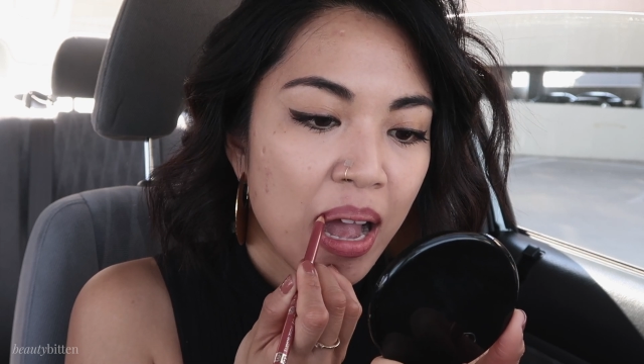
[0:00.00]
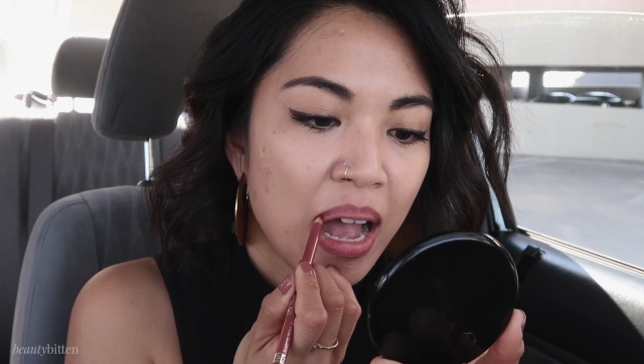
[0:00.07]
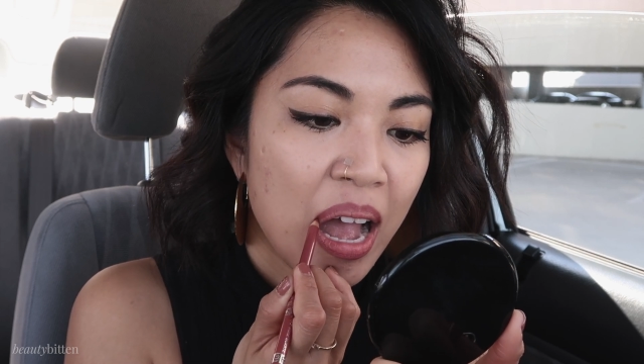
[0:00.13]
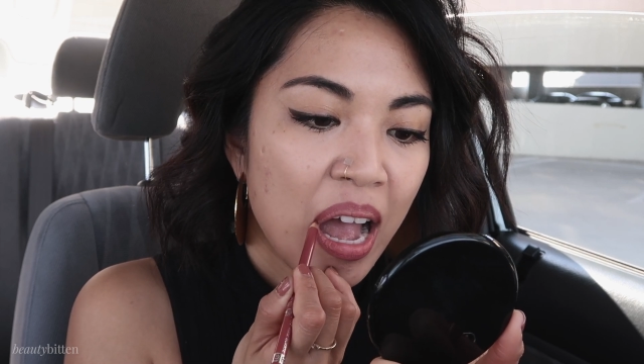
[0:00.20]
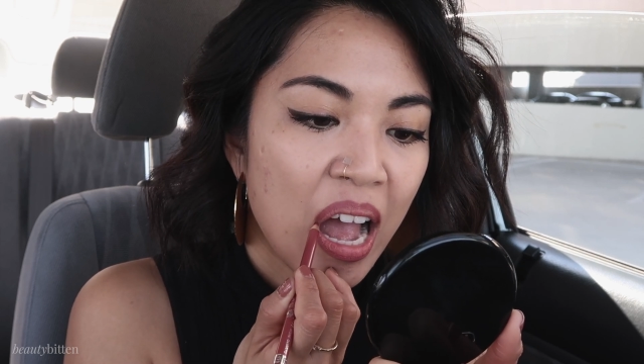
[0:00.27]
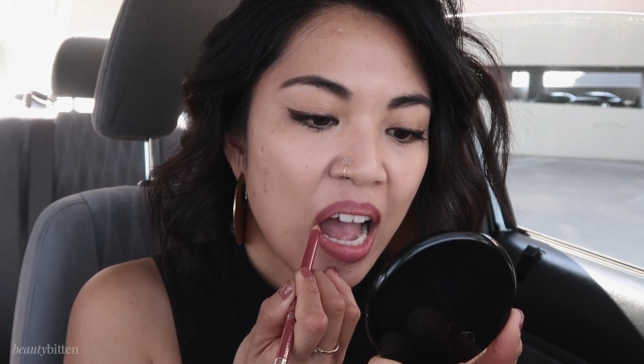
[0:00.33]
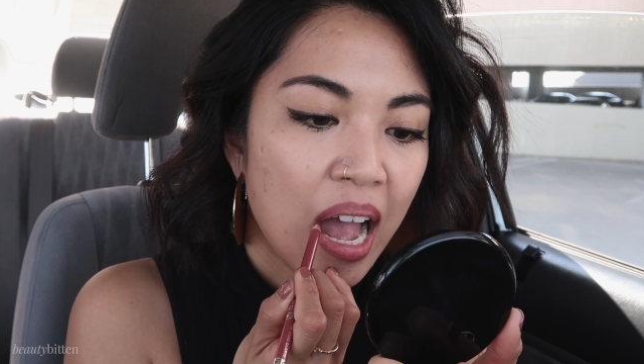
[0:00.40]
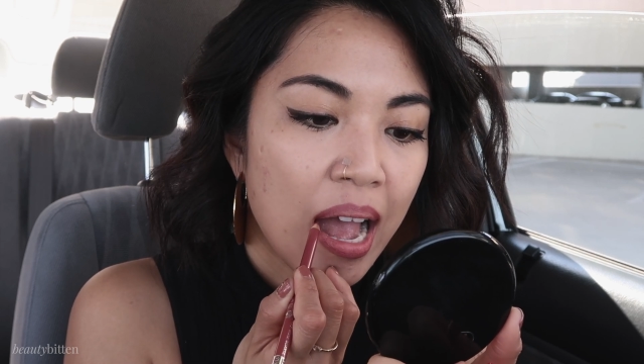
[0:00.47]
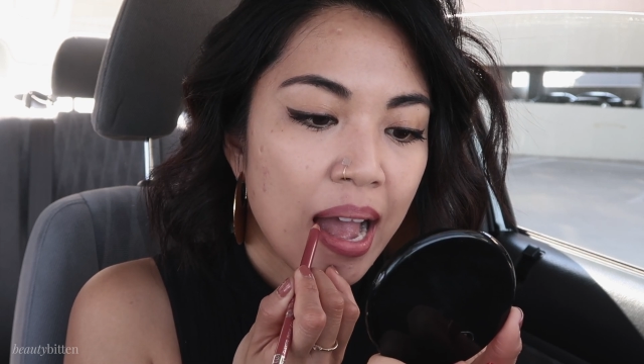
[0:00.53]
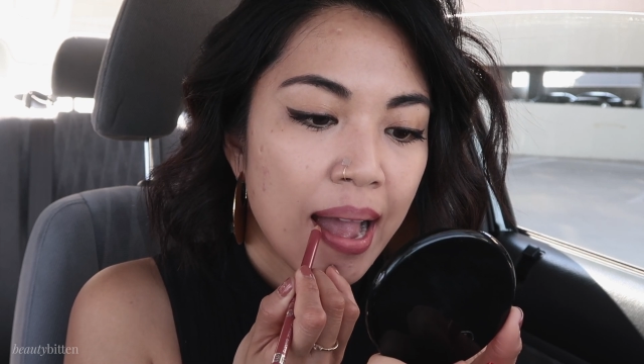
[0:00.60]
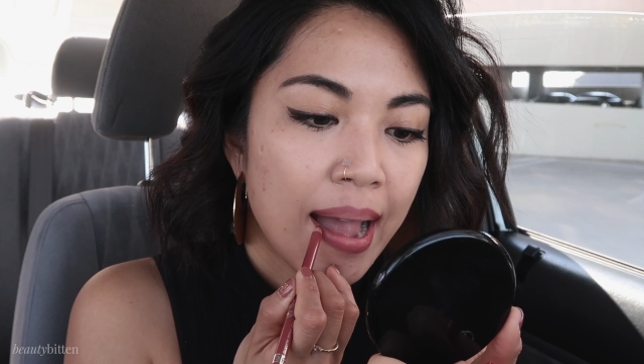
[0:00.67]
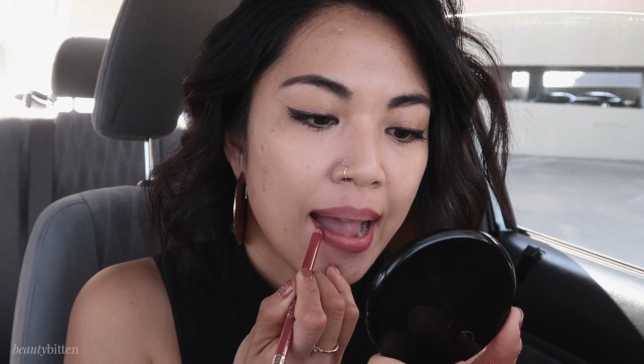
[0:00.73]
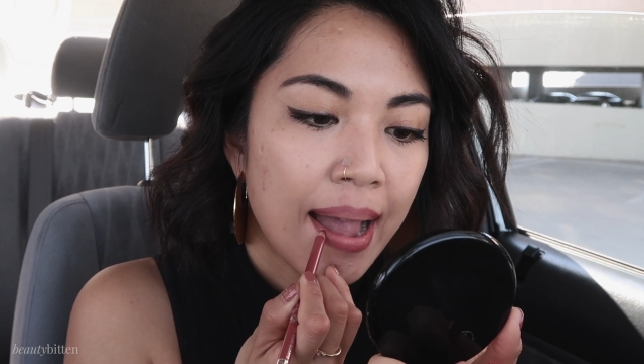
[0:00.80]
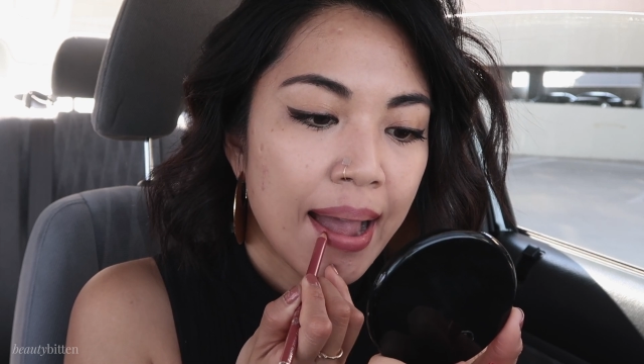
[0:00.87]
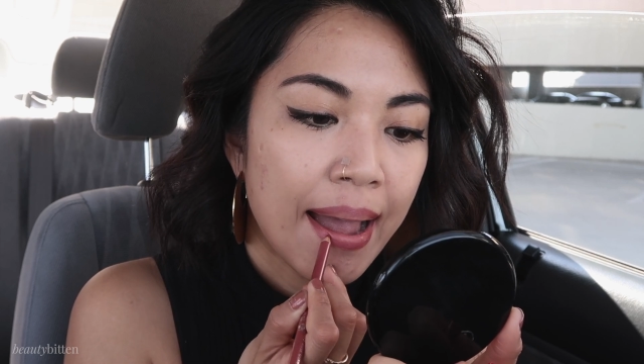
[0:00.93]
and it
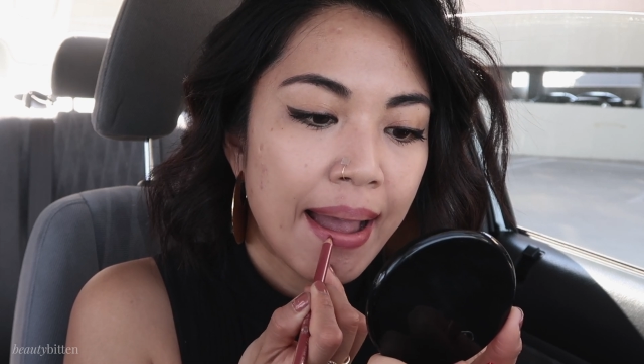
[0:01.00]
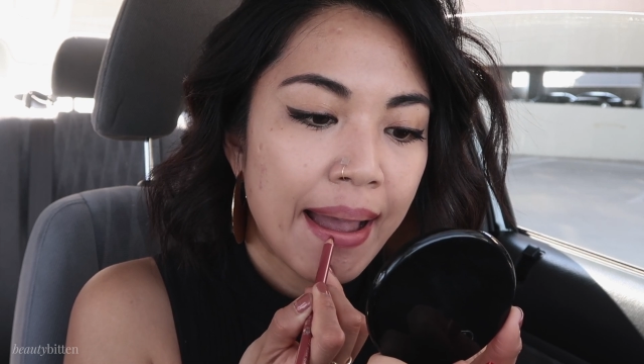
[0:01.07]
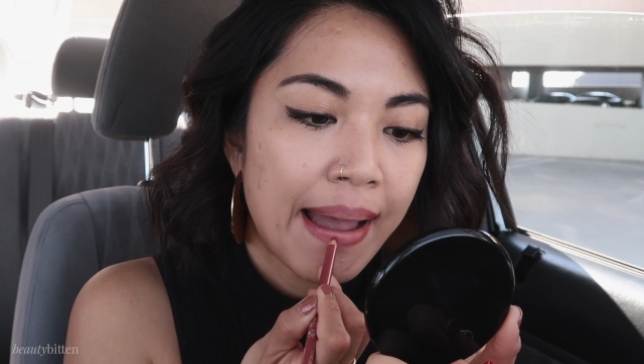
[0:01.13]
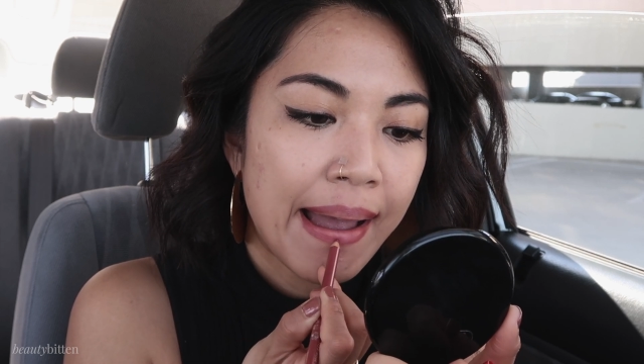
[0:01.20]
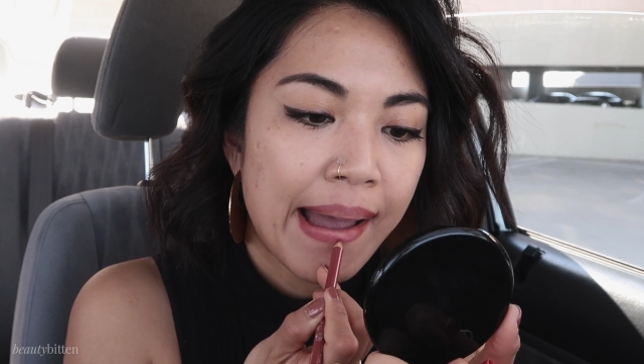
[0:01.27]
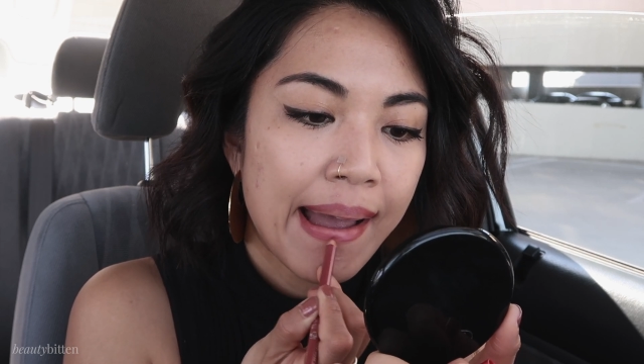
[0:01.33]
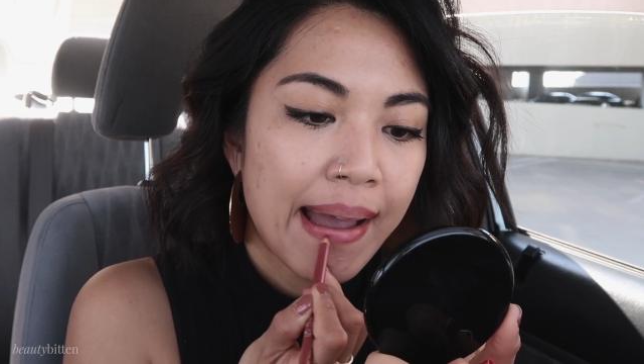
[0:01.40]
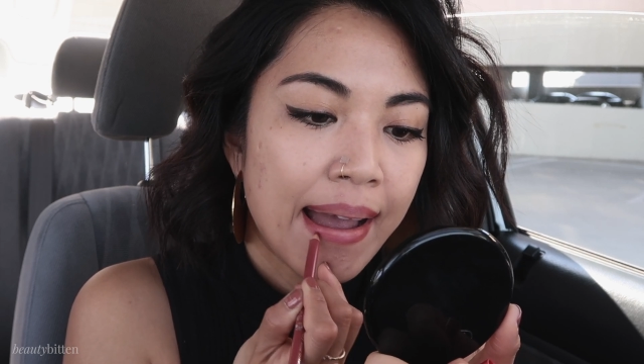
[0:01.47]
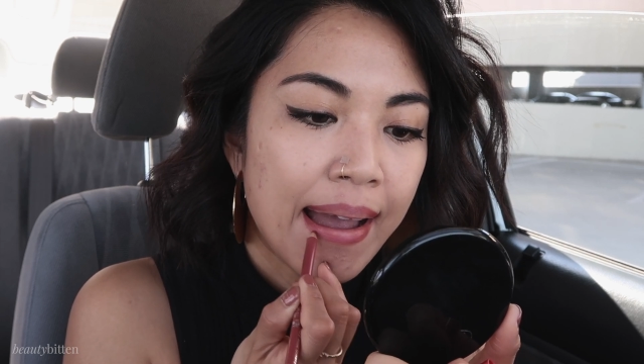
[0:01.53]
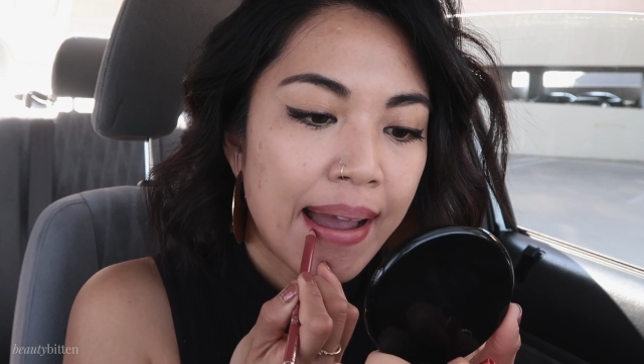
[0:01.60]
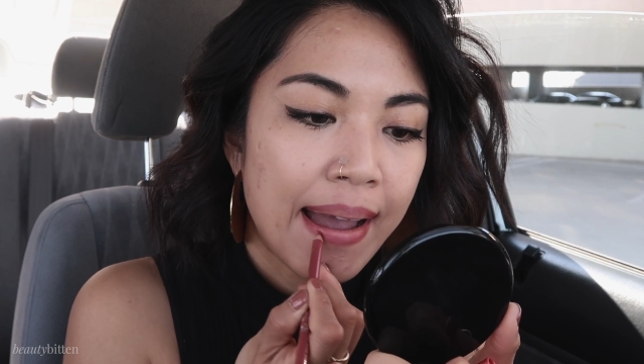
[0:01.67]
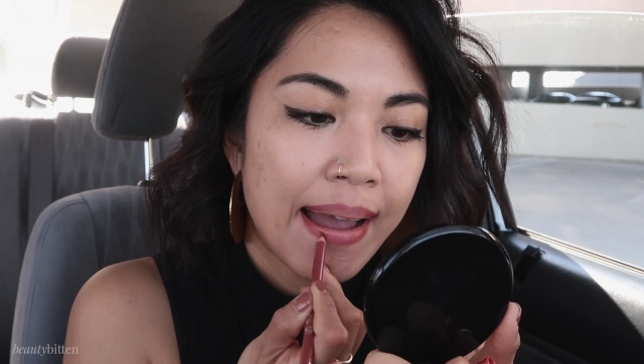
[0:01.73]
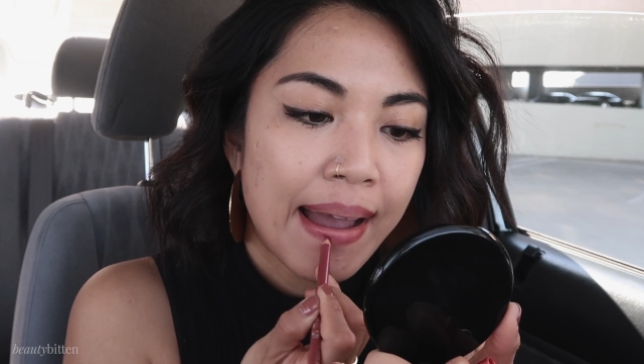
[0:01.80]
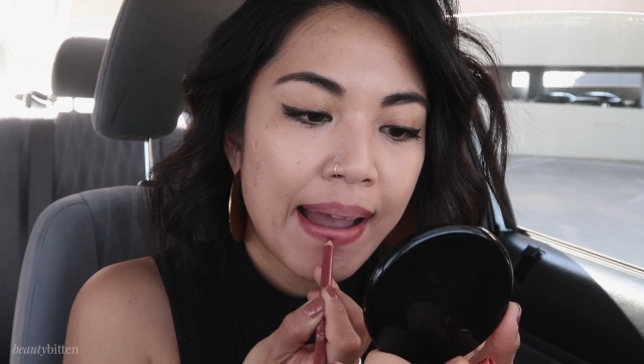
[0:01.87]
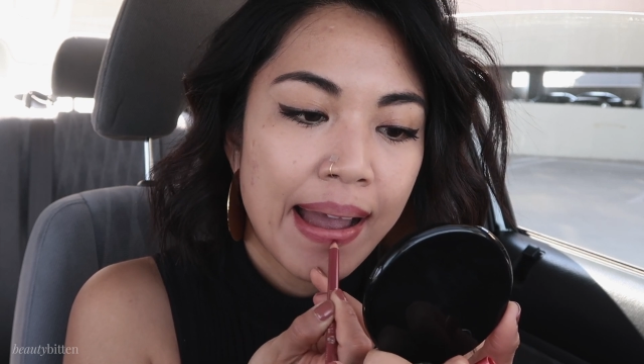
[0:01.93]
gives you that precise
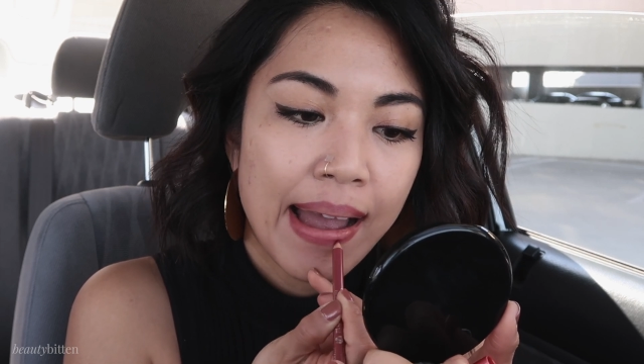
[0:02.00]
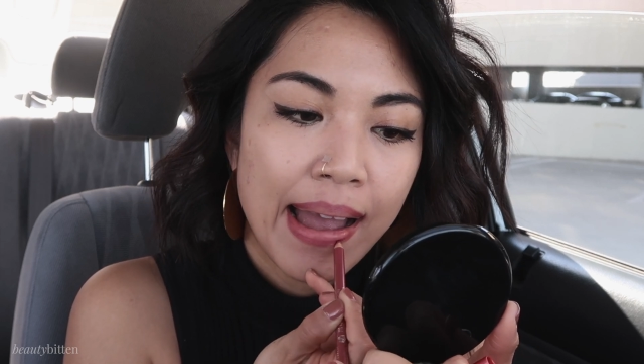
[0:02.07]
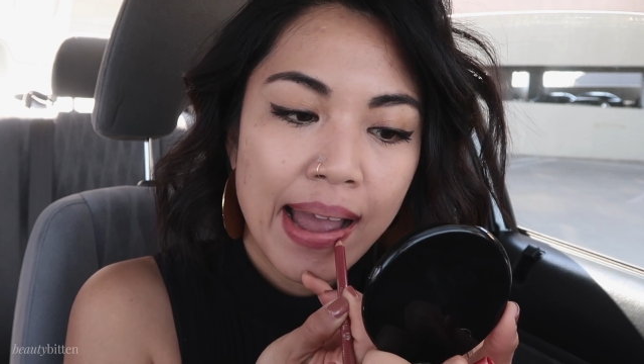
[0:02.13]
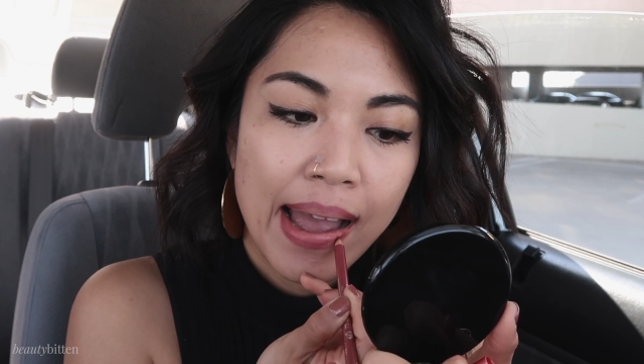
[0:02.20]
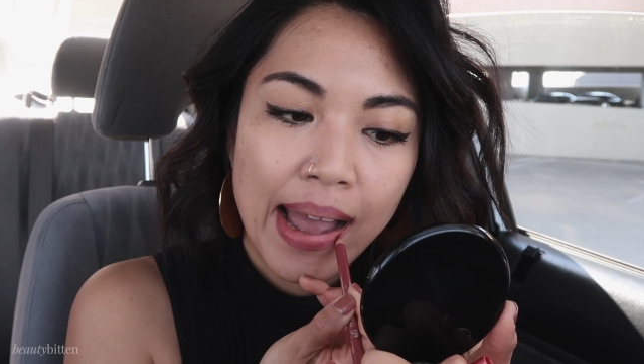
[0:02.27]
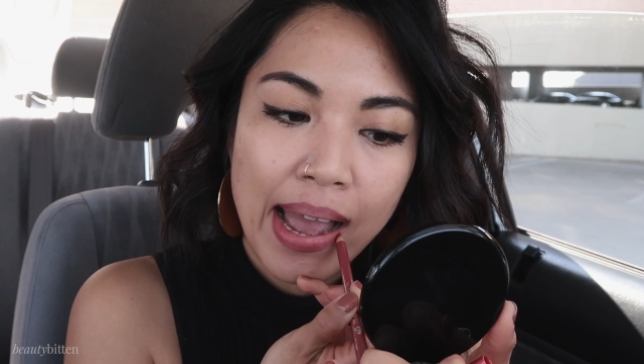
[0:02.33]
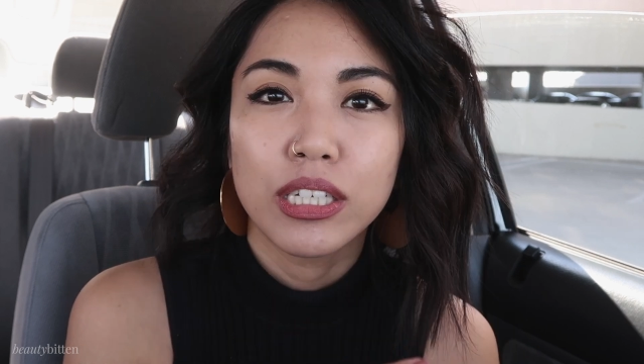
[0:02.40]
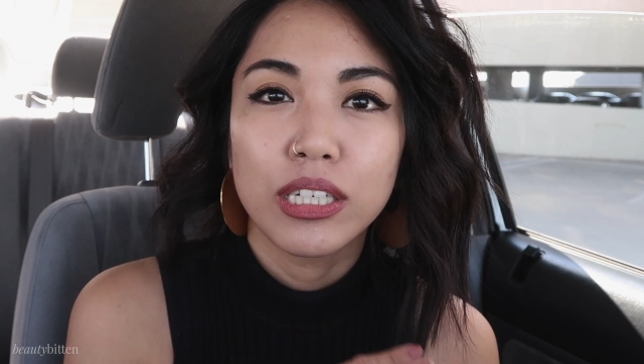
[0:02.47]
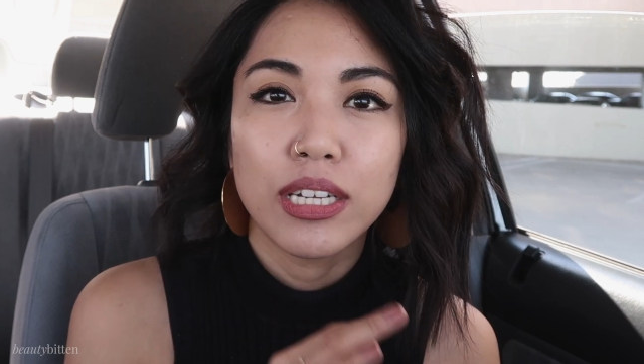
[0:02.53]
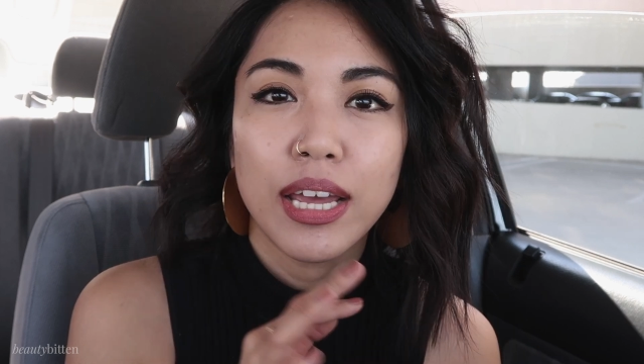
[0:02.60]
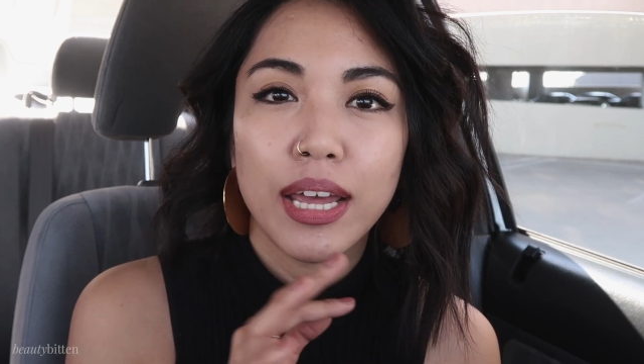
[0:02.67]
application,